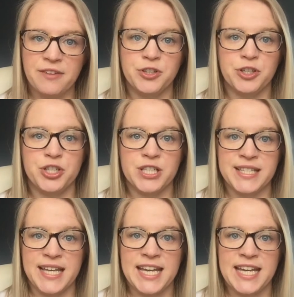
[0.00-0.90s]
You're just
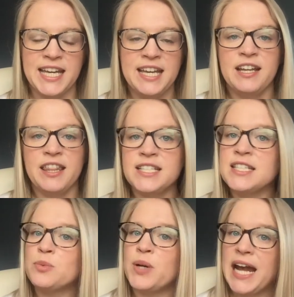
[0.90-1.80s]
saying this
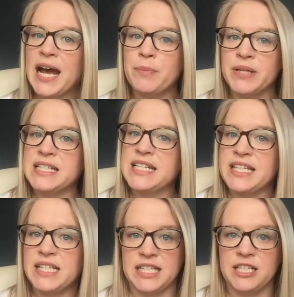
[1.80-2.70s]
is what happened to
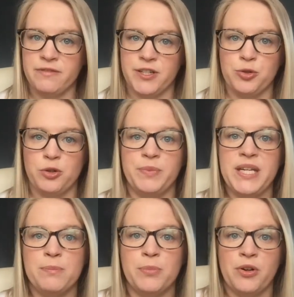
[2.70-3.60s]
these individual
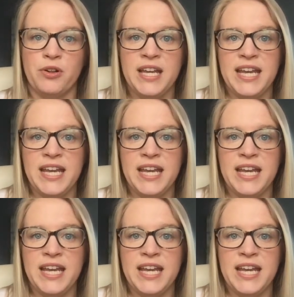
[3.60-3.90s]
people,